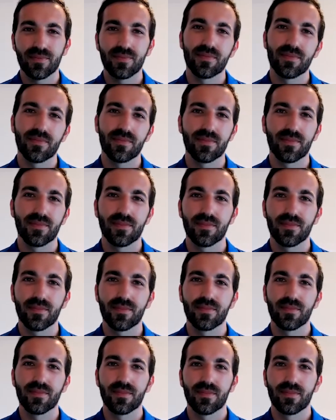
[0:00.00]

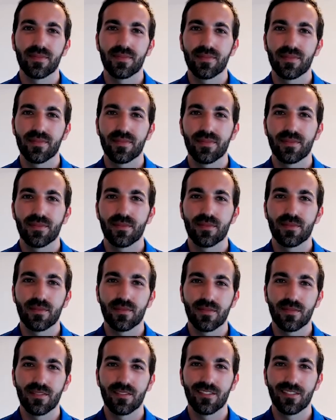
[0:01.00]

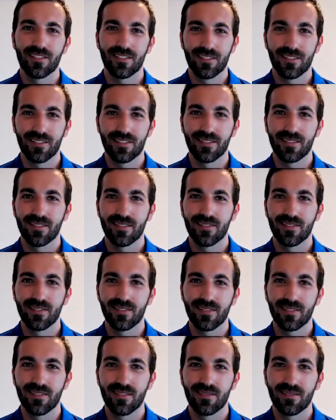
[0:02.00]

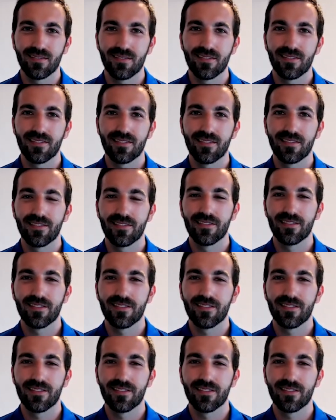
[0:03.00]
No words are spoken by the person on screen.